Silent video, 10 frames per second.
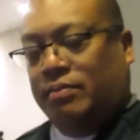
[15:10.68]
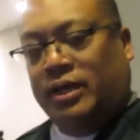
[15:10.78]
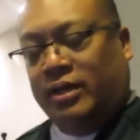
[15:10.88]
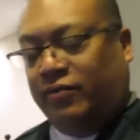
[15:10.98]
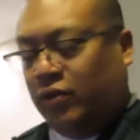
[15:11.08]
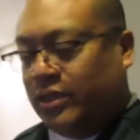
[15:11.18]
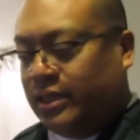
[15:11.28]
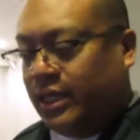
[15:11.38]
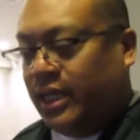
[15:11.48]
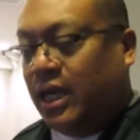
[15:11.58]
but
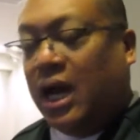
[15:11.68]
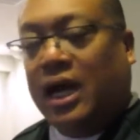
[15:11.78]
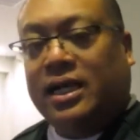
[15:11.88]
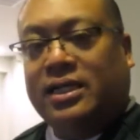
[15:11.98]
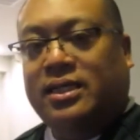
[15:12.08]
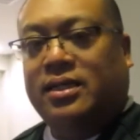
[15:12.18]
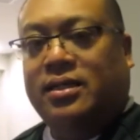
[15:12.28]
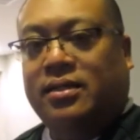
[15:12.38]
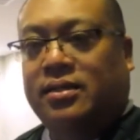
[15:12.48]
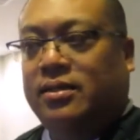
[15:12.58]
unfortunately Cox
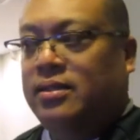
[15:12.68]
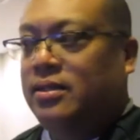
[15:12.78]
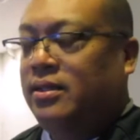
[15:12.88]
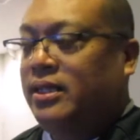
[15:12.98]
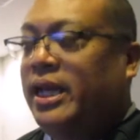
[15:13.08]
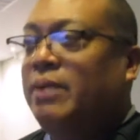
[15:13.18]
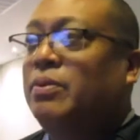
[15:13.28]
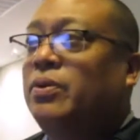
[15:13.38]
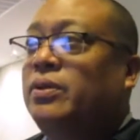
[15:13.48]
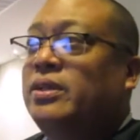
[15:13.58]

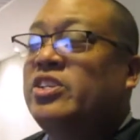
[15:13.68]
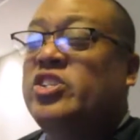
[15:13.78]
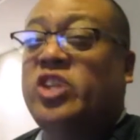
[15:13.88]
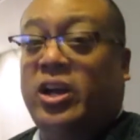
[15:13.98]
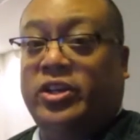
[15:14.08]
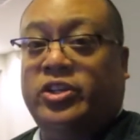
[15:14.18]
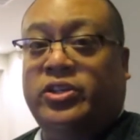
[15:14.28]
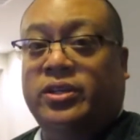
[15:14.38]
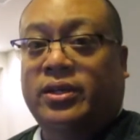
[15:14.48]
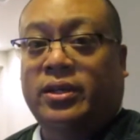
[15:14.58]
Cable
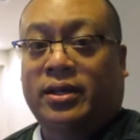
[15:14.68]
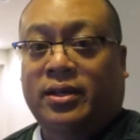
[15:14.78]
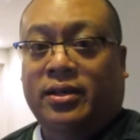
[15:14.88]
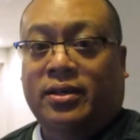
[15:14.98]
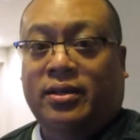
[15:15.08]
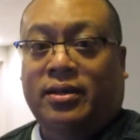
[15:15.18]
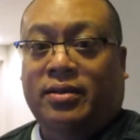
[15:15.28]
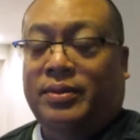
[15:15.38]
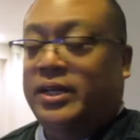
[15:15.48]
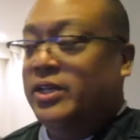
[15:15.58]
sucks
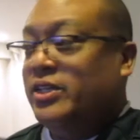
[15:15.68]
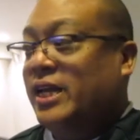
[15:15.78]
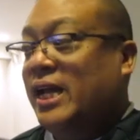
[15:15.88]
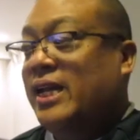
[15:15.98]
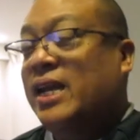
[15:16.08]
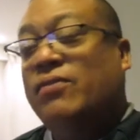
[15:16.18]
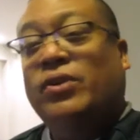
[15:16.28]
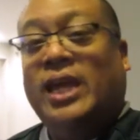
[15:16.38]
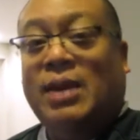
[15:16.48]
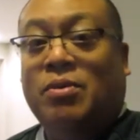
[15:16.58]
because they
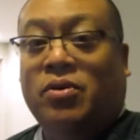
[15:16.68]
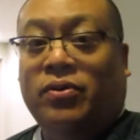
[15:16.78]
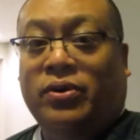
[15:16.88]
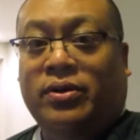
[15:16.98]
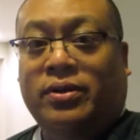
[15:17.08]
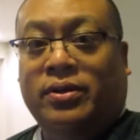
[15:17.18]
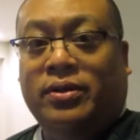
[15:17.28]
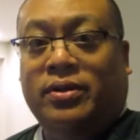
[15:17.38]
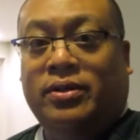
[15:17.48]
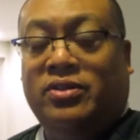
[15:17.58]
never came over
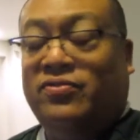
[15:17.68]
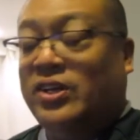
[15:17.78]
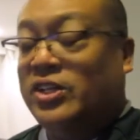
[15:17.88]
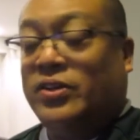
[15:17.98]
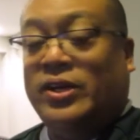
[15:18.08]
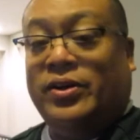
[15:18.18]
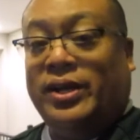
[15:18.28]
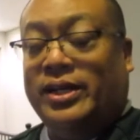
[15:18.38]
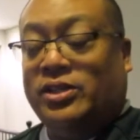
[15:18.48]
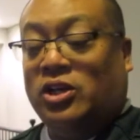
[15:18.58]
to fix our
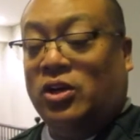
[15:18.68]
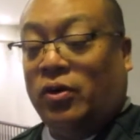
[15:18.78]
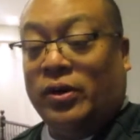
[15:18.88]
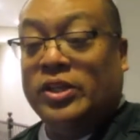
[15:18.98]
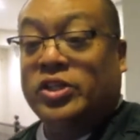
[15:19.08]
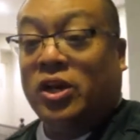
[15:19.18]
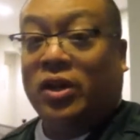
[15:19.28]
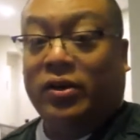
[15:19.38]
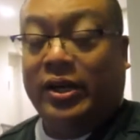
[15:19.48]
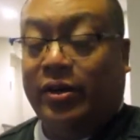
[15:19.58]
internet or install
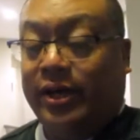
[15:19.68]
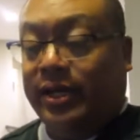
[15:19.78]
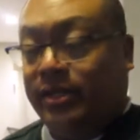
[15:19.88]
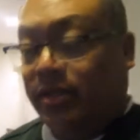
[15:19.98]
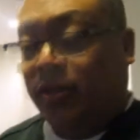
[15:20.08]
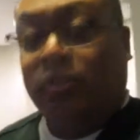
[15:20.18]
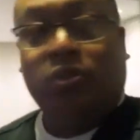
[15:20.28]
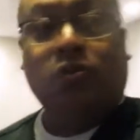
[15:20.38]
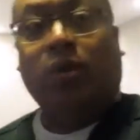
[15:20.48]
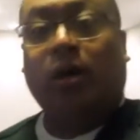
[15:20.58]
our internet
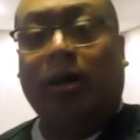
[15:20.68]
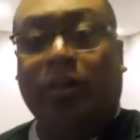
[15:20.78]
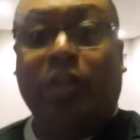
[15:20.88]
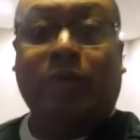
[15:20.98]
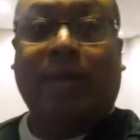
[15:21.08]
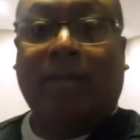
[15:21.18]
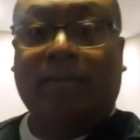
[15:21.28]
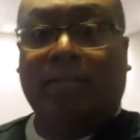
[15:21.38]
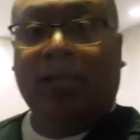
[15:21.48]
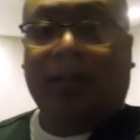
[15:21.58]
to uh, the new
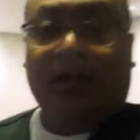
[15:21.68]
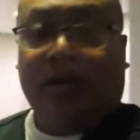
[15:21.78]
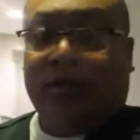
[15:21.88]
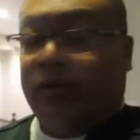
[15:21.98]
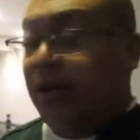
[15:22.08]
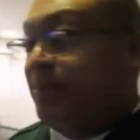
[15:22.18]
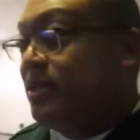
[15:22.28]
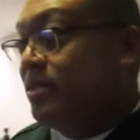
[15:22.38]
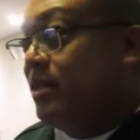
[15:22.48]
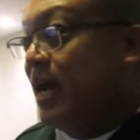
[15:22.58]
house. So I've been
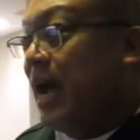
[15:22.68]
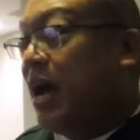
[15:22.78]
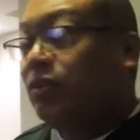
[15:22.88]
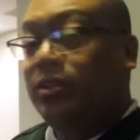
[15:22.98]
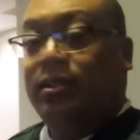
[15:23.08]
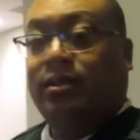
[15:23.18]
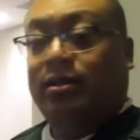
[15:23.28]
out